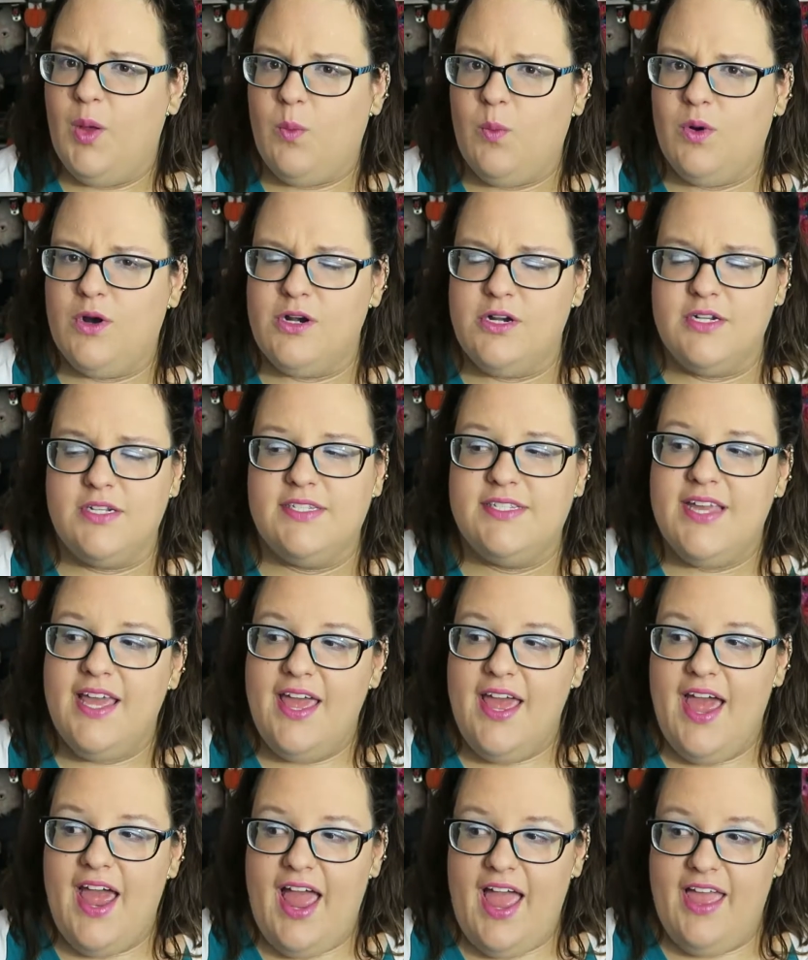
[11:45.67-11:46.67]
words
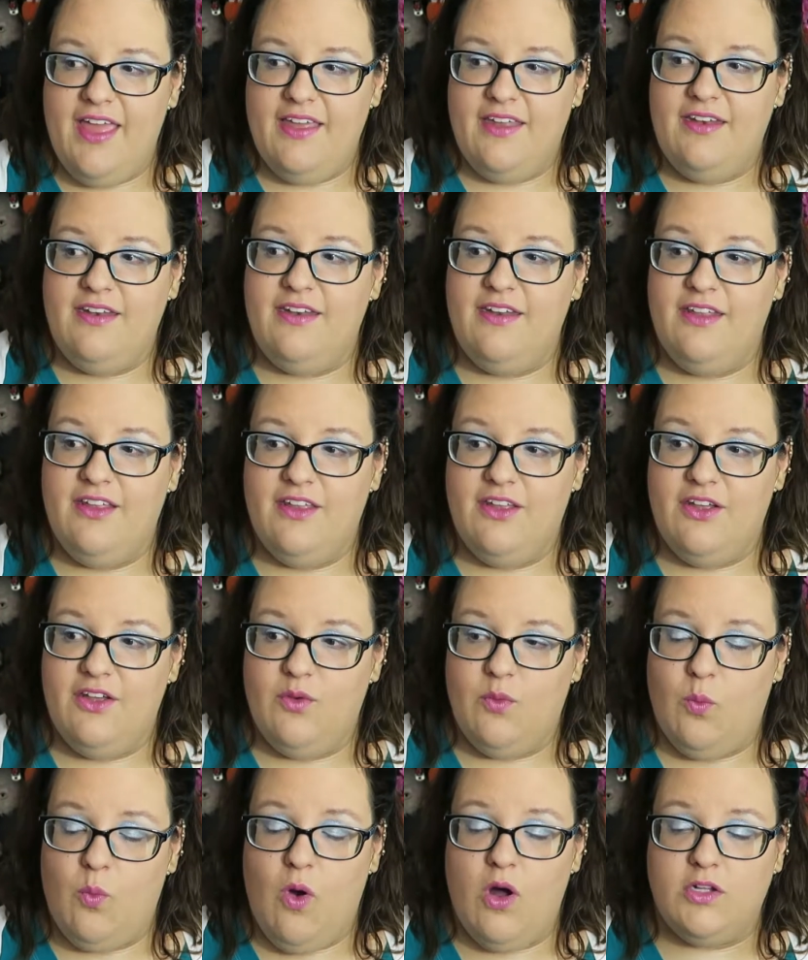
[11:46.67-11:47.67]
and
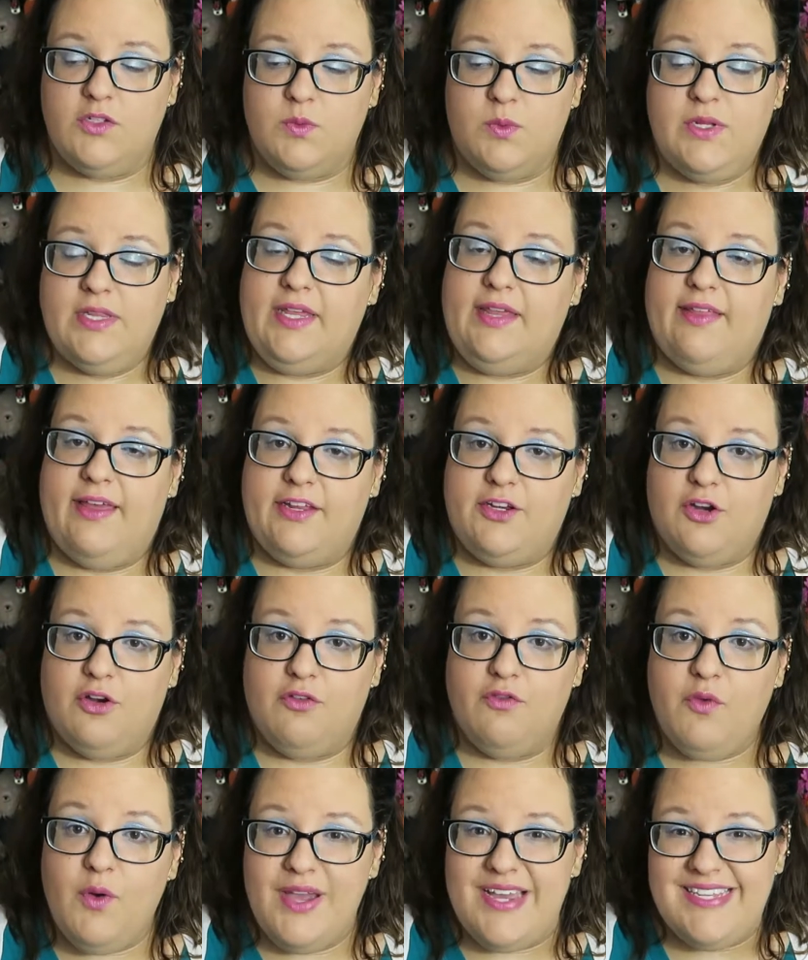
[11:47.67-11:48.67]
Walt really liked
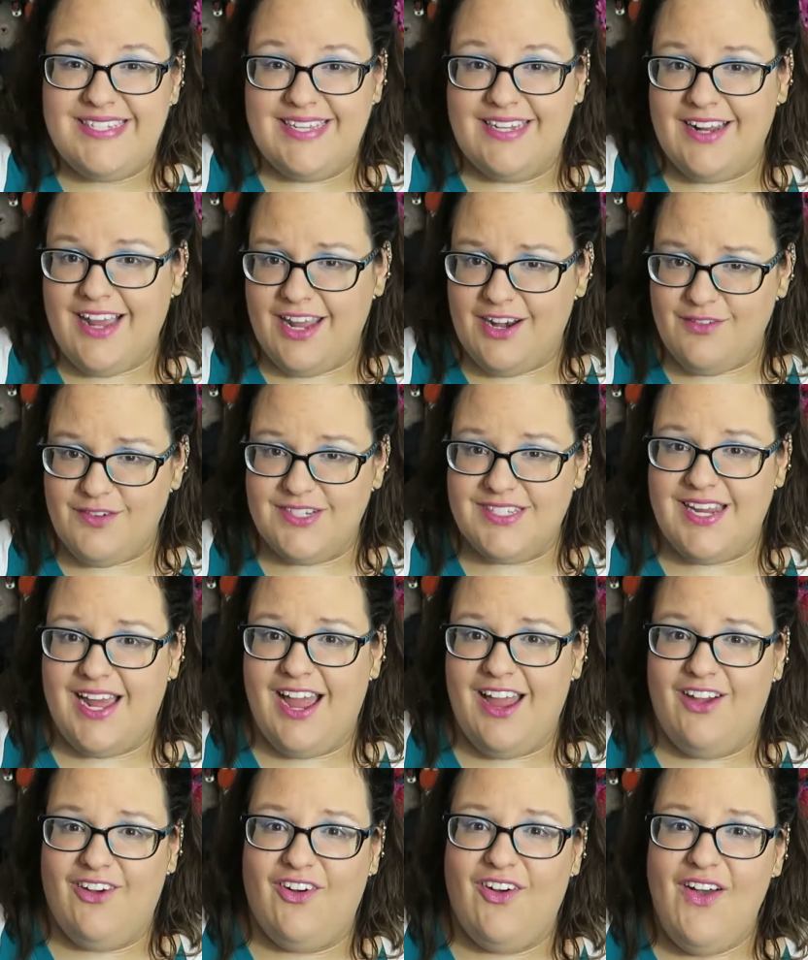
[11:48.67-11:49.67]
her voice and kind of her
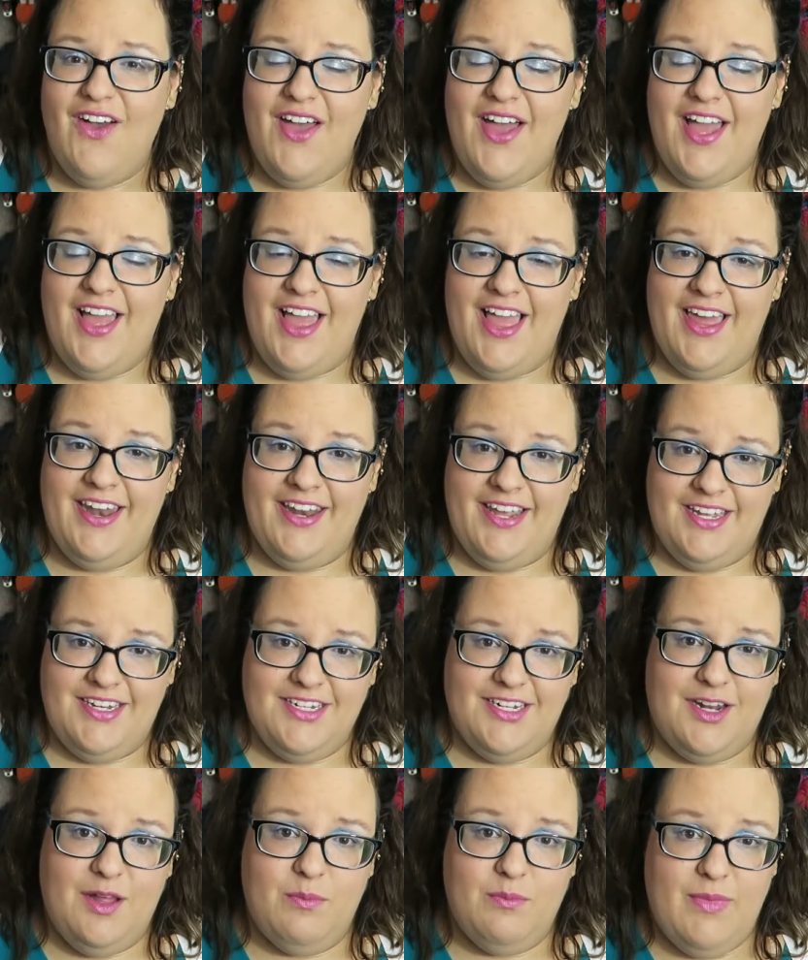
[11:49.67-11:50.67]
style and
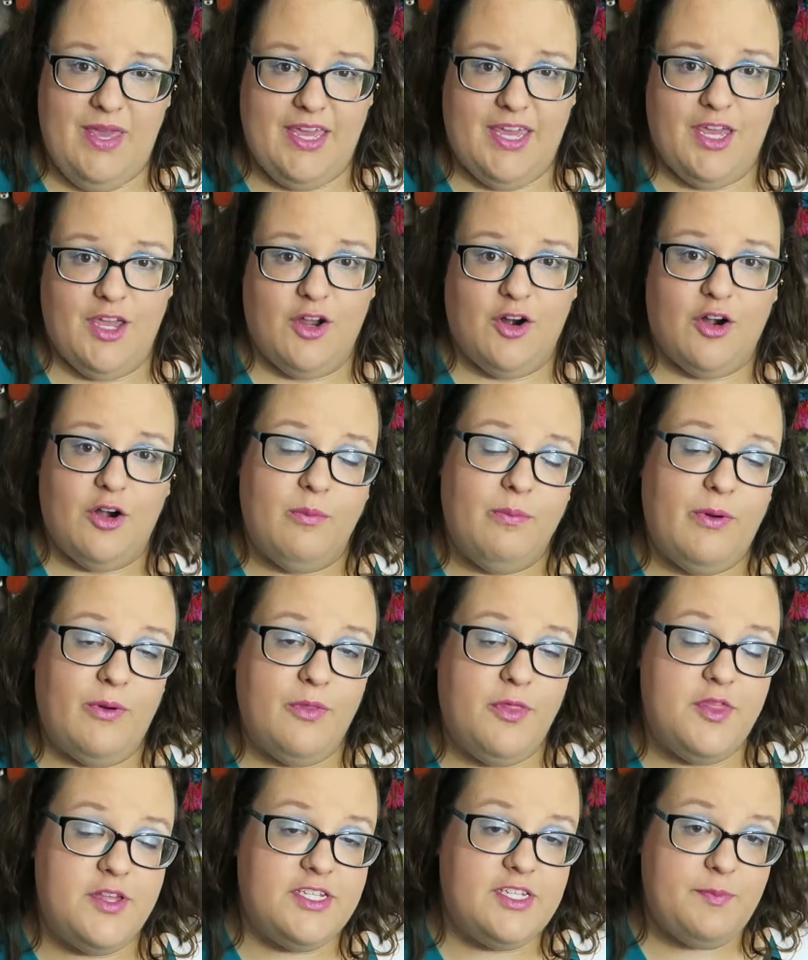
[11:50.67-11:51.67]
ended up making her
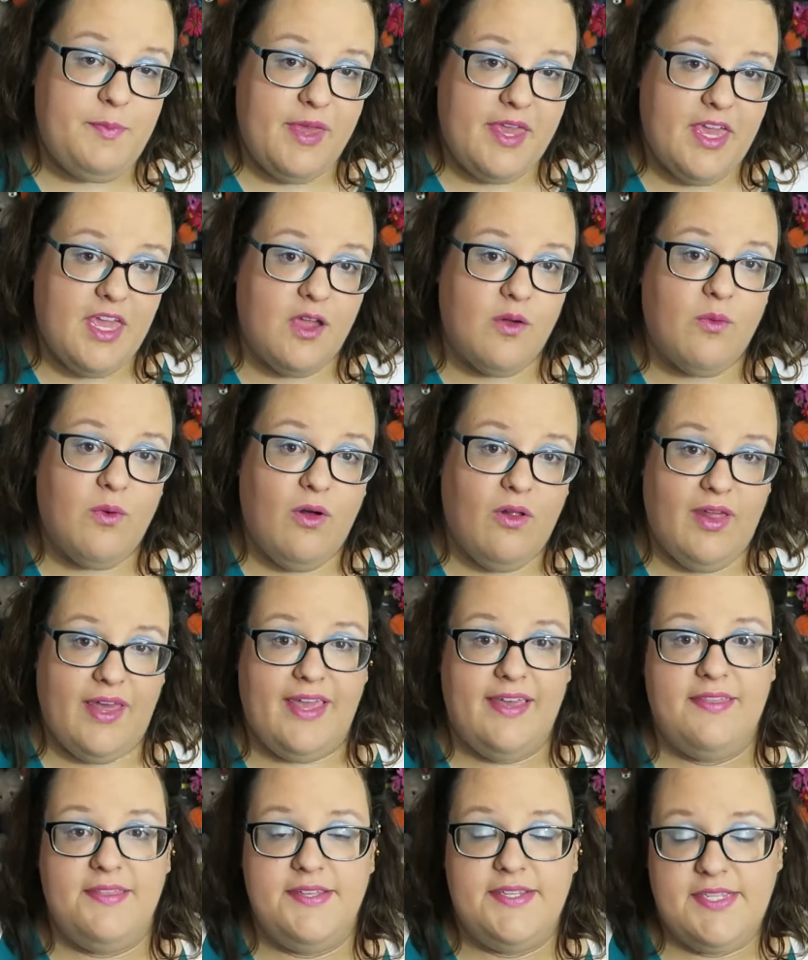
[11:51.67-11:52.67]
both the speaking role
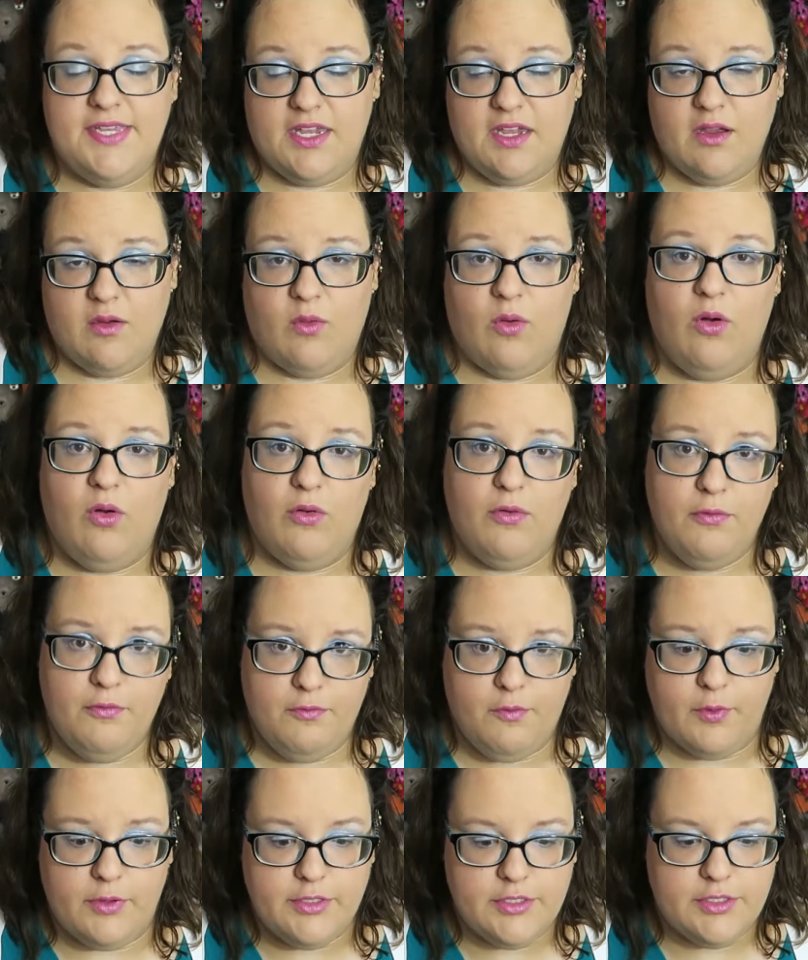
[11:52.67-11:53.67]
and the singing role
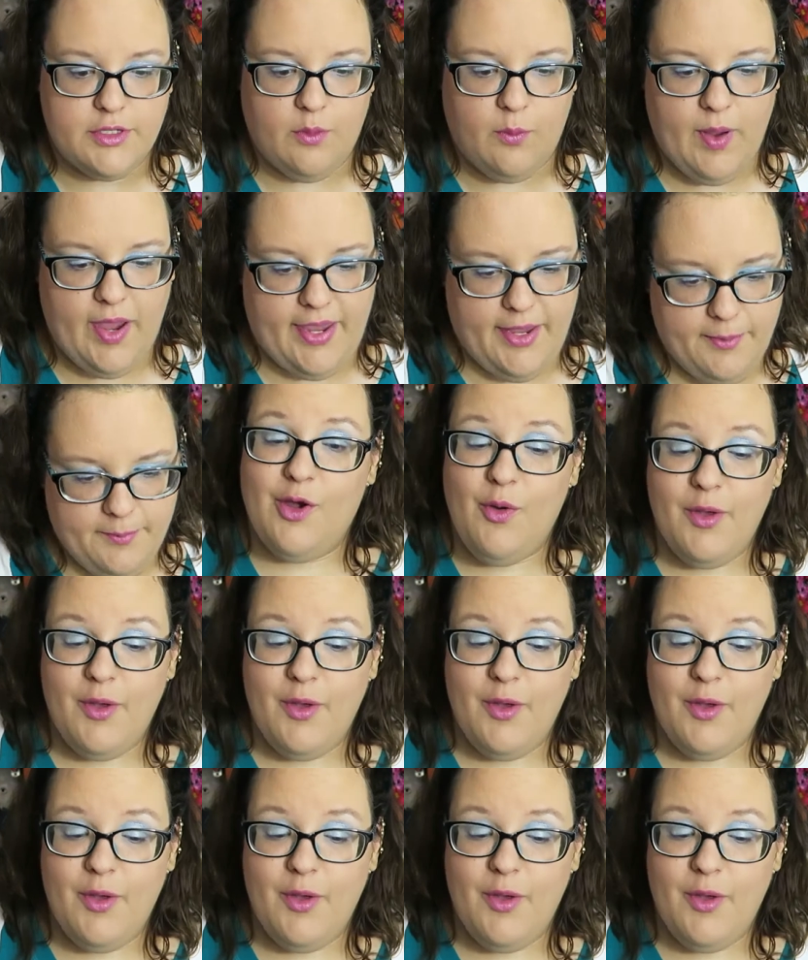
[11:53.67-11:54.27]
for Snow White.